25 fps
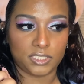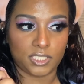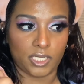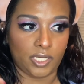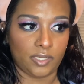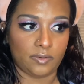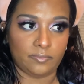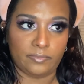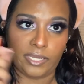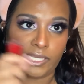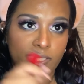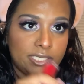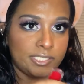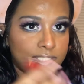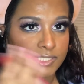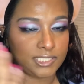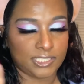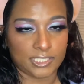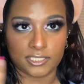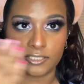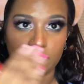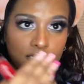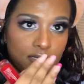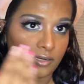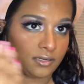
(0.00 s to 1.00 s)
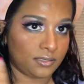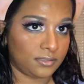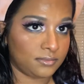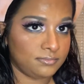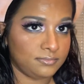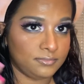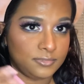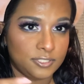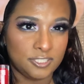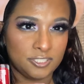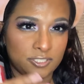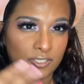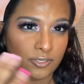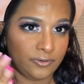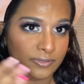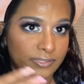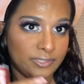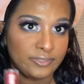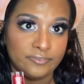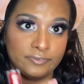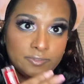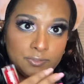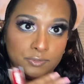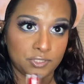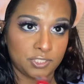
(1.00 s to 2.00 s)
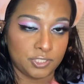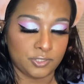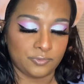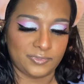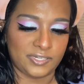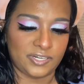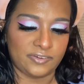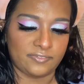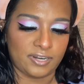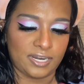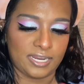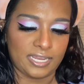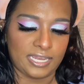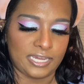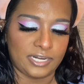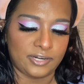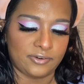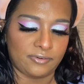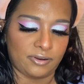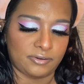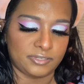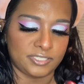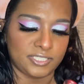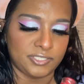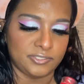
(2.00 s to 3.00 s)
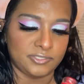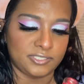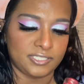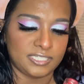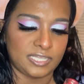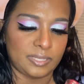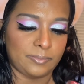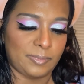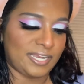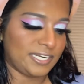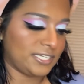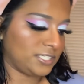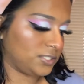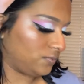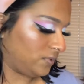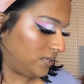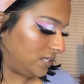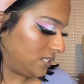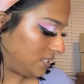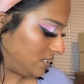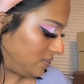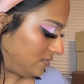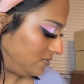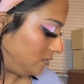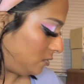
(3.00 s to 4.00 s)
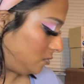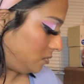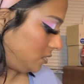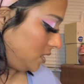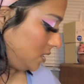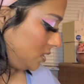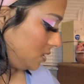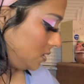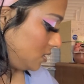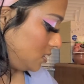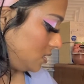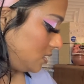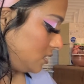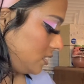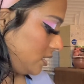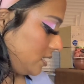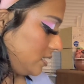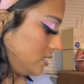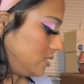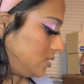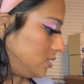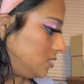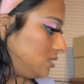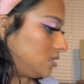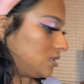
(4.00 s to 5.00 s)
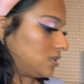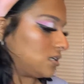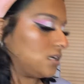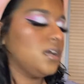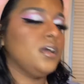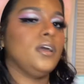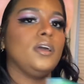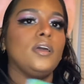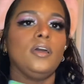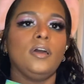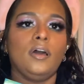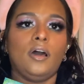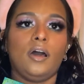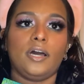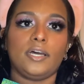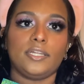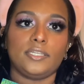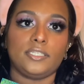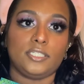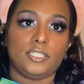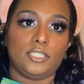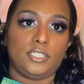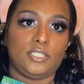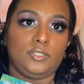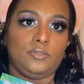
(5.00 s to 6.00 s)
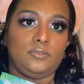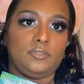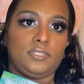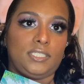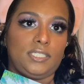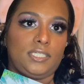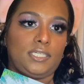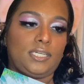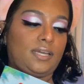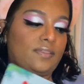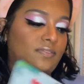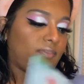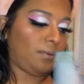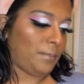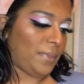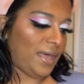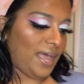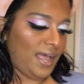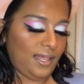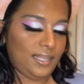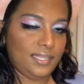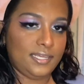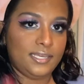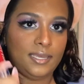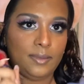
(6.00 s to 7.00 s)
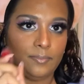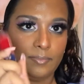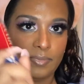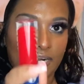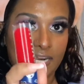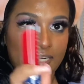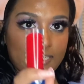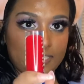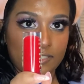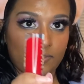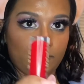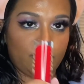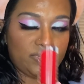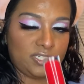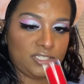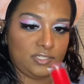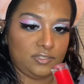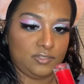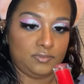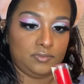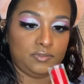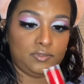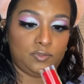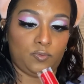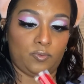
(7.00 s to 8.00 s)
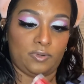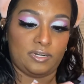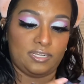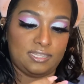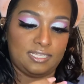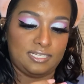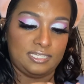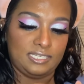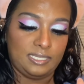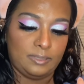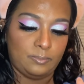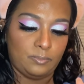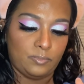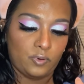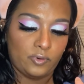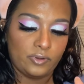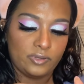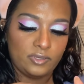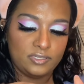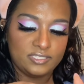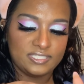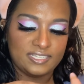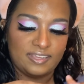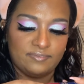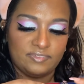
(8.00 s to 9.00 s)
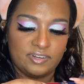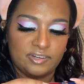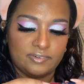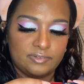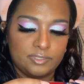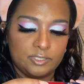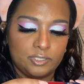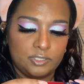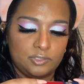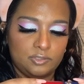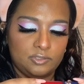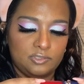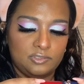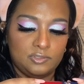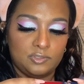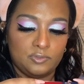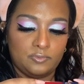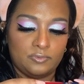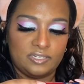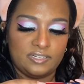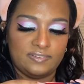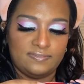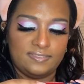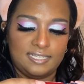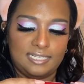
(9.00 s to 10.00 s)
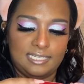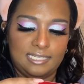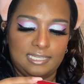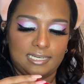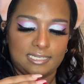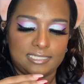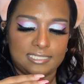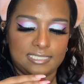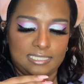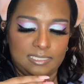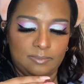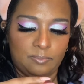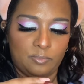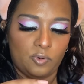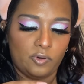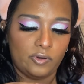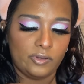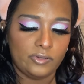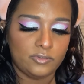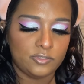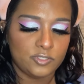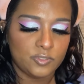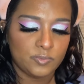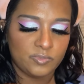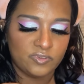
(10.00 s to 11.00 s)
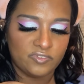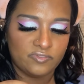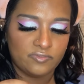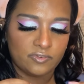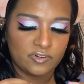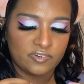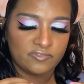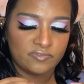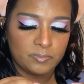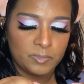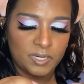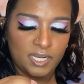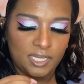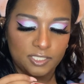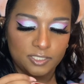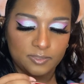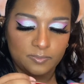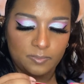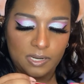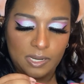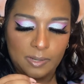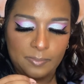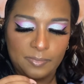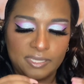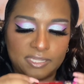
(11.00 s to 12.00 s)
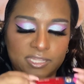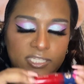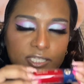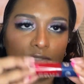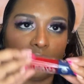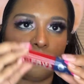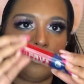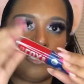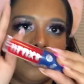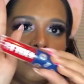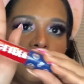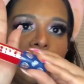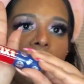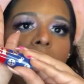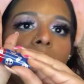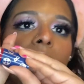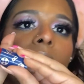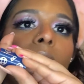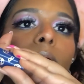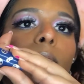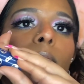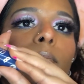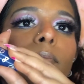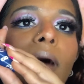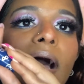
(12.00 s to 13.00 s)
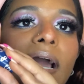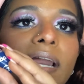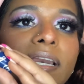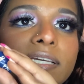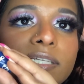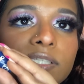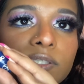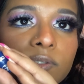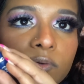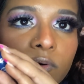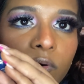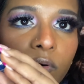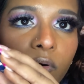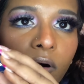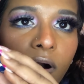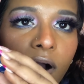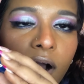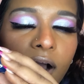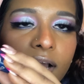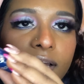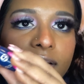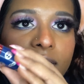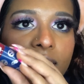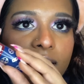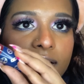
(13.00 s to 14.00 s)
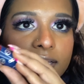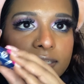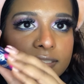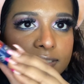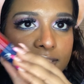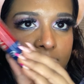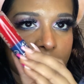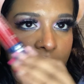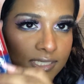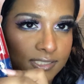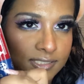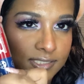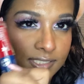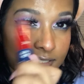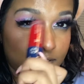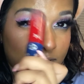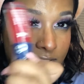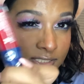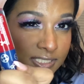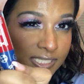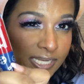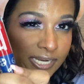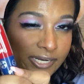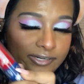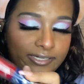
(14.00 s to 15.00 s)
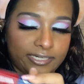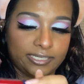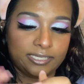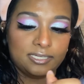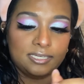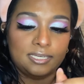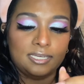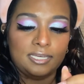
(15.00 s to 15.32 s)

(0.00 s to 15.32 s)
on my TikTok, you know, in the future whenever I get around to using them. I just wanted to focus today's look on using the palette, but I did want to use one of the lip oils. I've never used one of the Luxe lip oils before from Colourpop, and this one's a Mighty Squad, and yes, it looks scary,